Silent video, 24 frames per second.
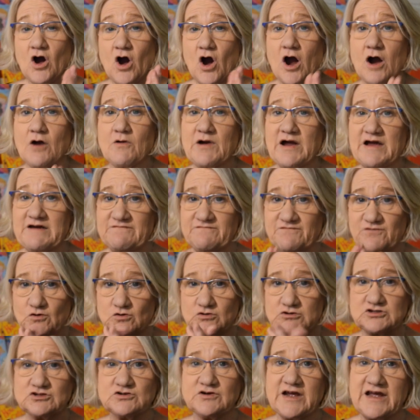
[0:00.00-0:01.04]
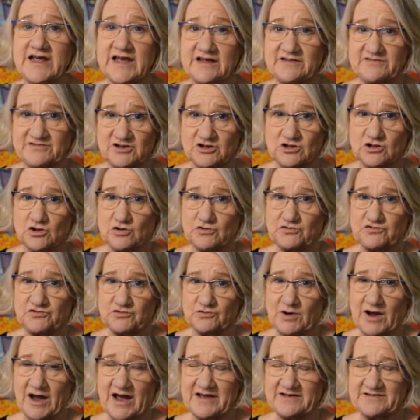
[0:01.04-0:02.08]
All right, fold your hands and close
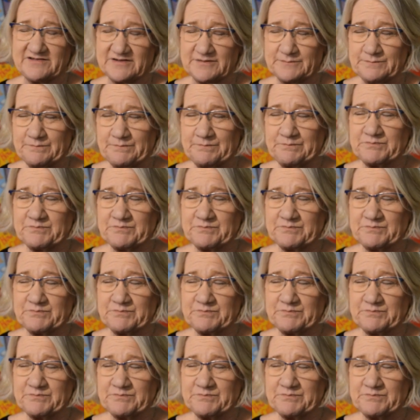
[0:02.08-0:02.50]
your eyes.